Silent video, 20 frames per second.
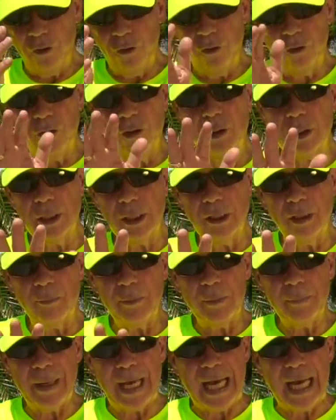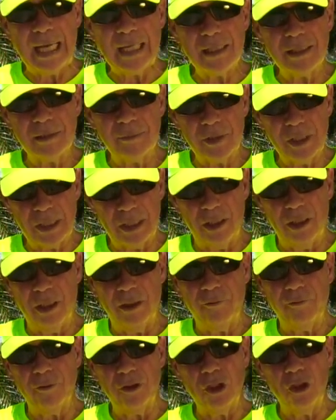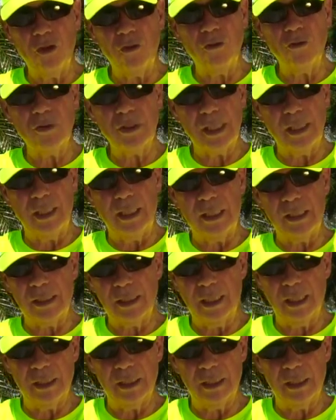you're going to be buying some stuff, use this.